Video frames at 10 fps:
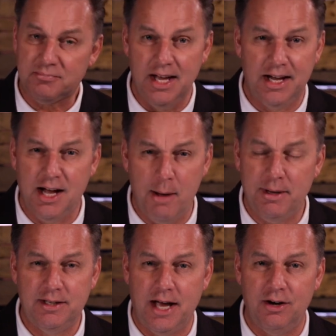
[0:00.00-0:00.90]
and
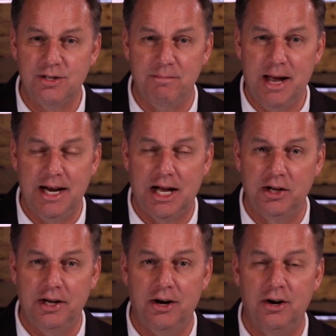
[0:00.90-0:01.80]
commentators have made it
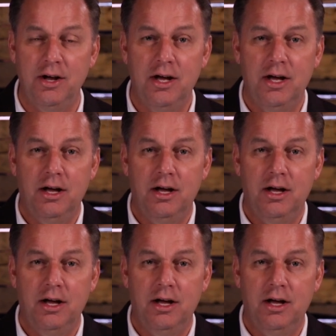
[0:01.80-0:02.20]
clear,